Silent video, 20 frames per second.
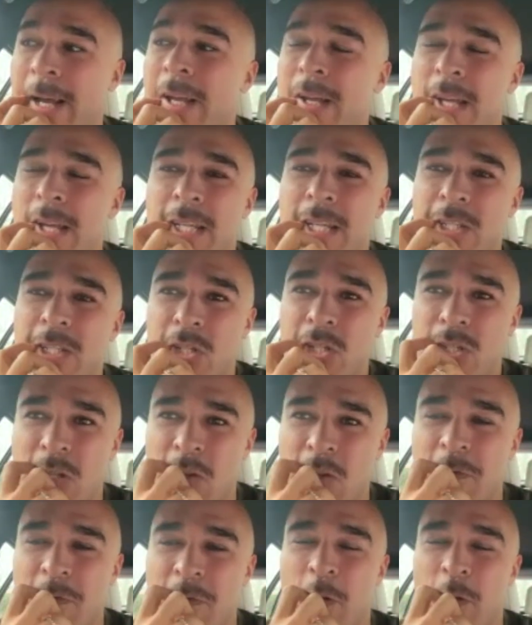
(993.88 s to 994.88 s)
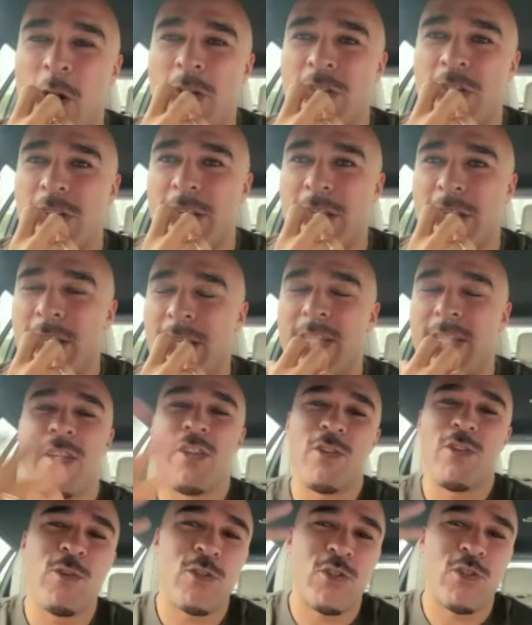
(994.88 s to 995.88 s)
It's just unfortunate. It's a
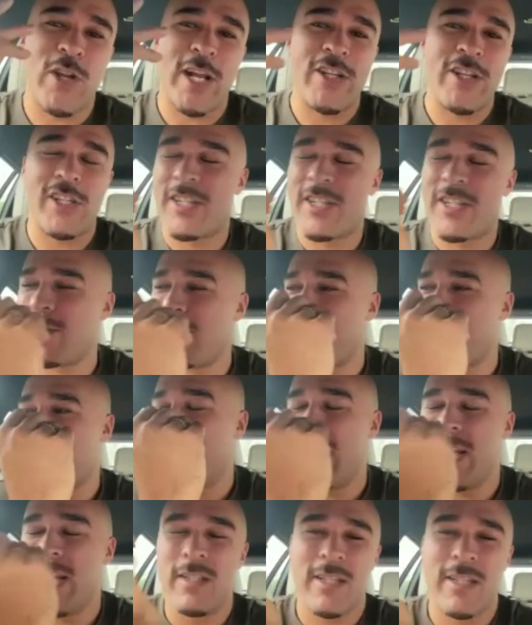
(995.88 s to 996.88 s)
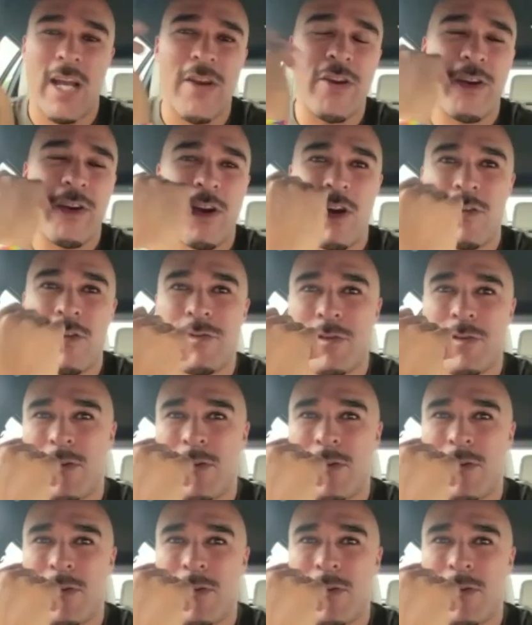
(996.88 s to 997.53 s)
huge transition for Wales on and off.